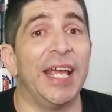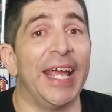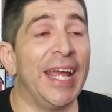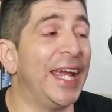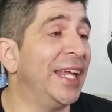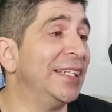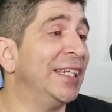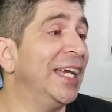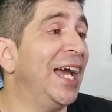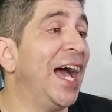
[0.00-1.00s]
and
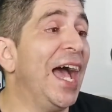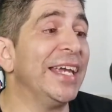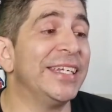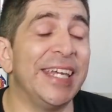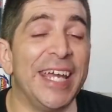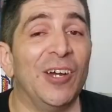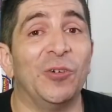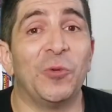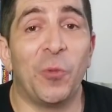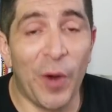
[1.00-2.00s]
I can't
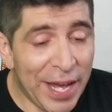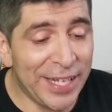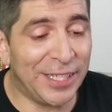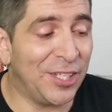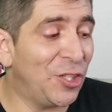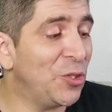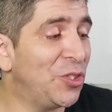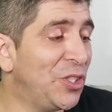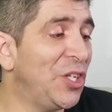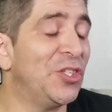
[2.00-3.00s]
wait to
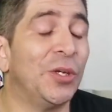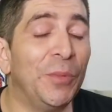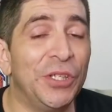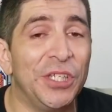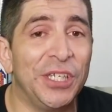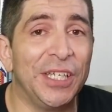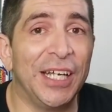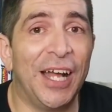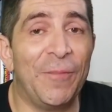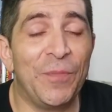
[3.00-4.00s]
see some of the
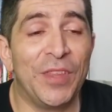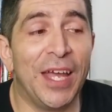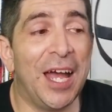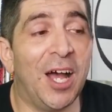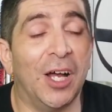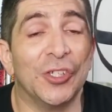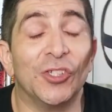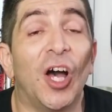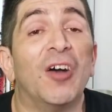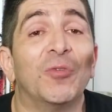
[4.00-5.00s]

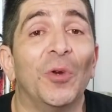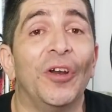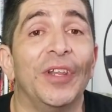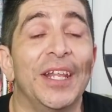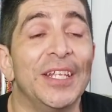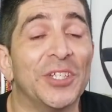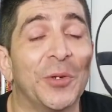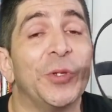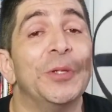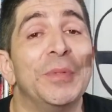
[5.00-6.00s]
software that is
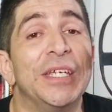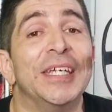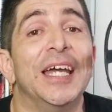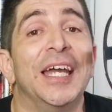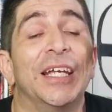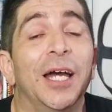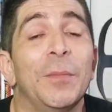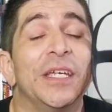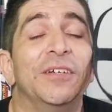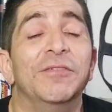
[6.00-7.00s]
going to be
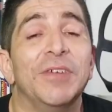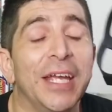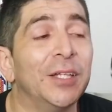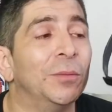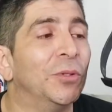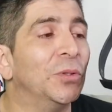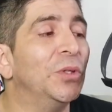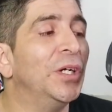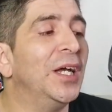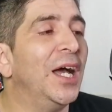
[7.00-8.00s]
coming available.
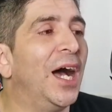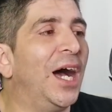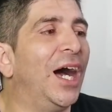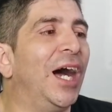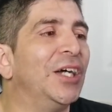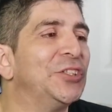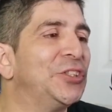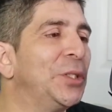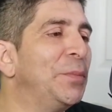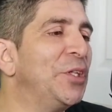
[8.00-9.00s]

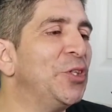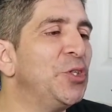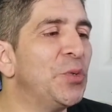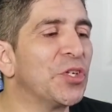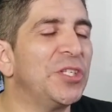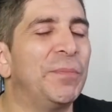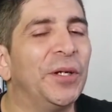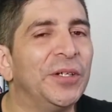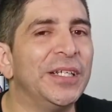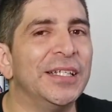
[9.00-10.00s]
Some of the new
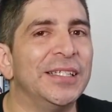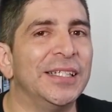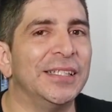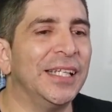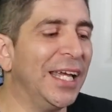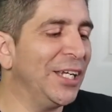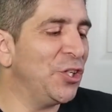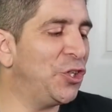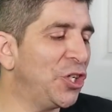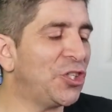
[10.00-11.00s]
experiences.
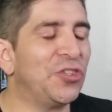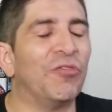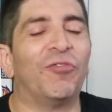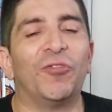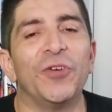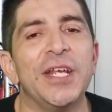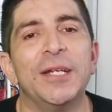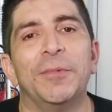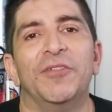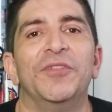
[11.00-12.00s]
Just the
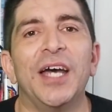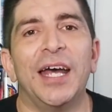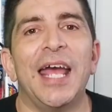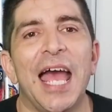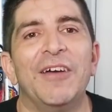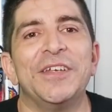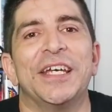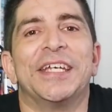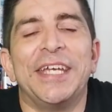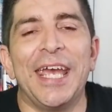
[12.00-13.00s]
freedom of not having
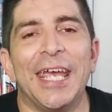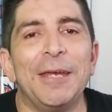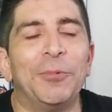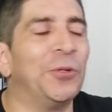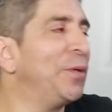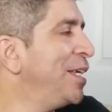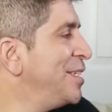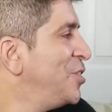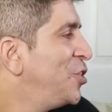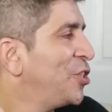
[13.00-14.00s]
a cable
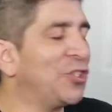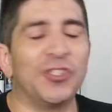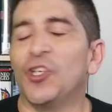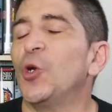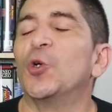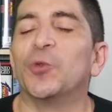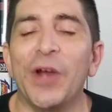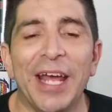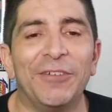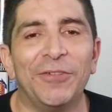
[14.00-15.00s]
is just so
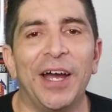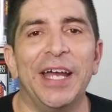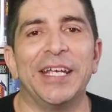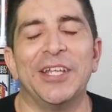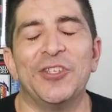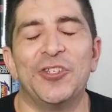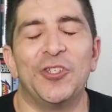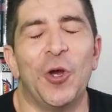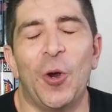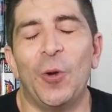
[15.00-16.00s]
gratifying and
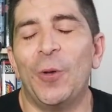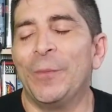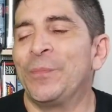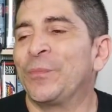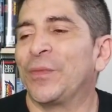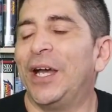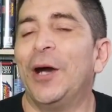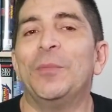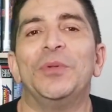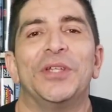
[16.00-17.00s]
so
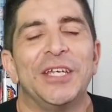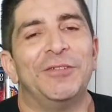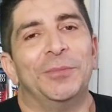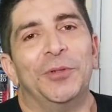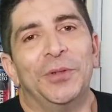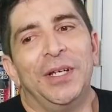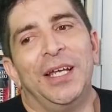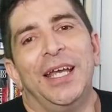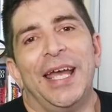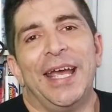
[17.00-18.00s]
unbelievable.
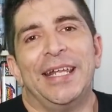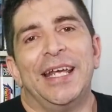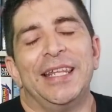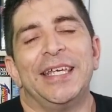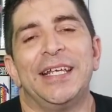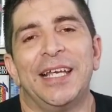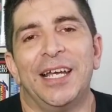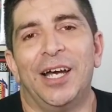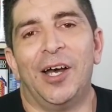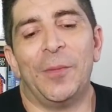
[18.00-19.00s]
And I think
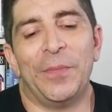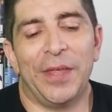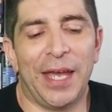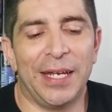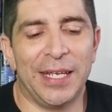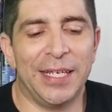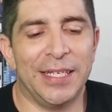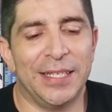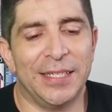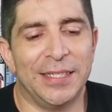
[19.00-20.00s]
that
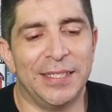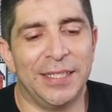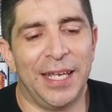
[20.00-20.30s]
is